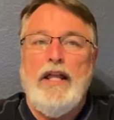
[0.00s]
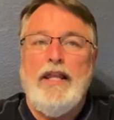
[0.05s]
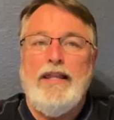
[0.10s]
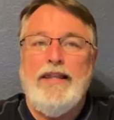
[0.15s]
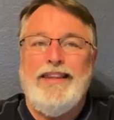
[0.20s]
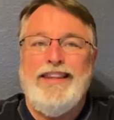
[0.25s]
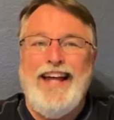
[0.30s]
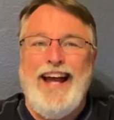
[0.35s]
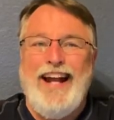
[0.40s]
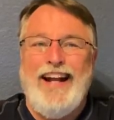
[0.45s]

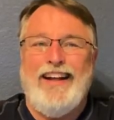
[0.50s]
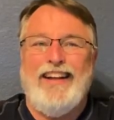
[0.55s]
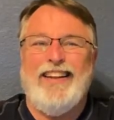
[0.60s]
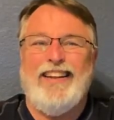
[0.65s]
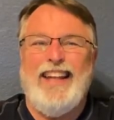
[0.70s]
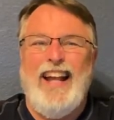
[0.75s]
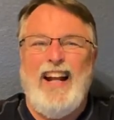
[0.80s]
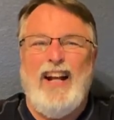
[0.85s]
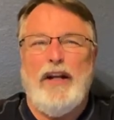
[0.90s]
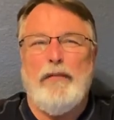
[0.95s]

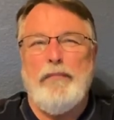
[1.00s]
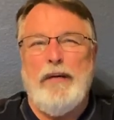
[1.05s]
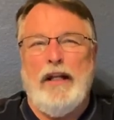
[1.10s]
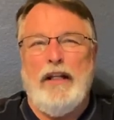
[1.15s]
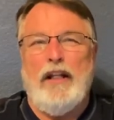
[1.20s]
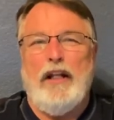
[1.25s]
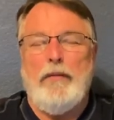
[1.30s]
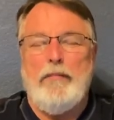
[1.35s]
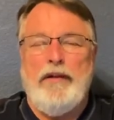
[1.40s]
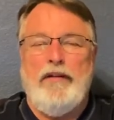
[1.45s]
that could be
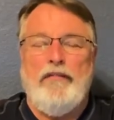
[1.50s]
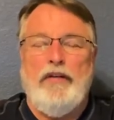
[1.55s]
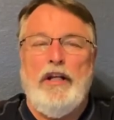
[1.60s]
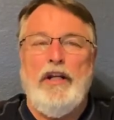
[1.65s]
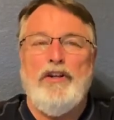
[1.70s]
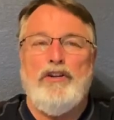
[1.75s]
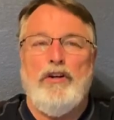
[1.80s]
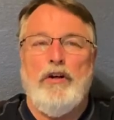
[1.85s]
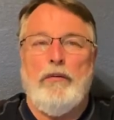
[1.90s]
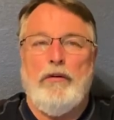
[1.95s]
a little bit of an
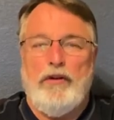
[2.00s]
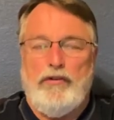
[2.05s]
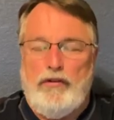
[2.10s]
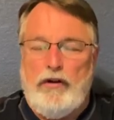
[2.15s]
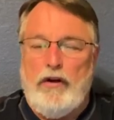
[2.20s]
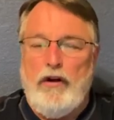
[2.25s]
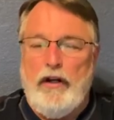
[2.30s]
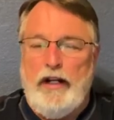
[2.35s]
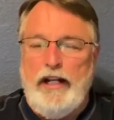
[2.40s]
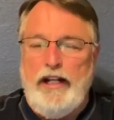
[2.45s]
issue because
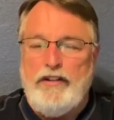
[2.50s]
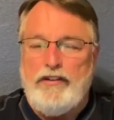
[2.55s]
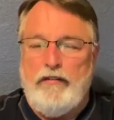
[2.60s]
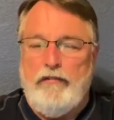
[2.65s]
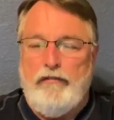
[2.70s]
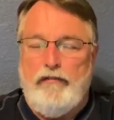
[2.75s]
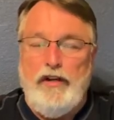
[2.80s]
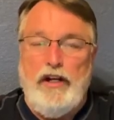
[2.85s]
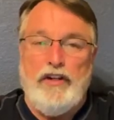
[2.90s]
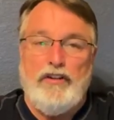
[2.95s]
they're going to eat
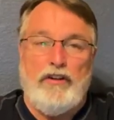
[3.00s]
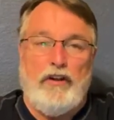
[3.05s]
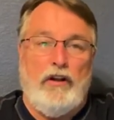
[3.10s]
some fish.